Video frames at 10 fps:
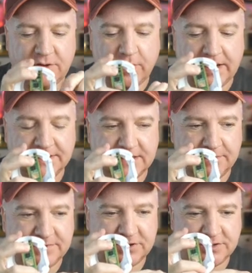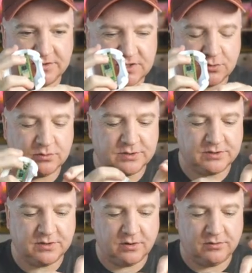wires I've just
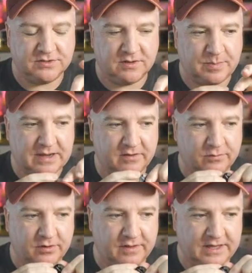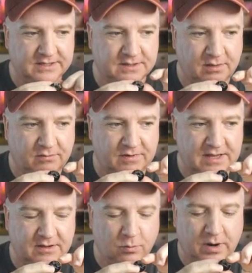soldered onto the back of one of these
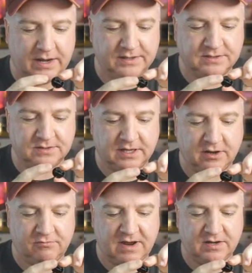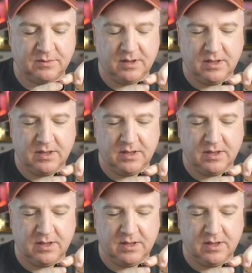three wires, just like a red,